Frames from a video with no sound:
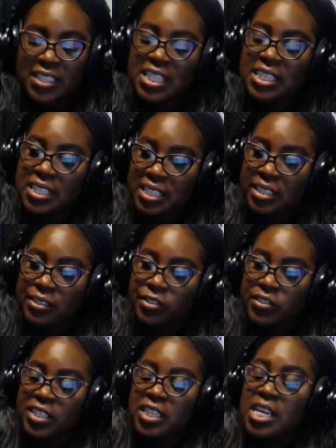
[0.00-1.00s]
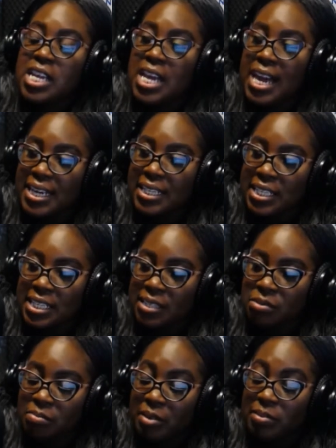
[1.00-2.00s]
He did the illustrating. He had his
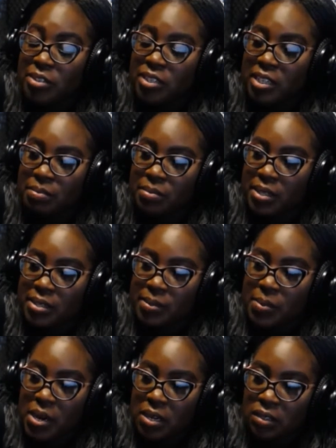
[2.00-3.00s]
own publishing company as well.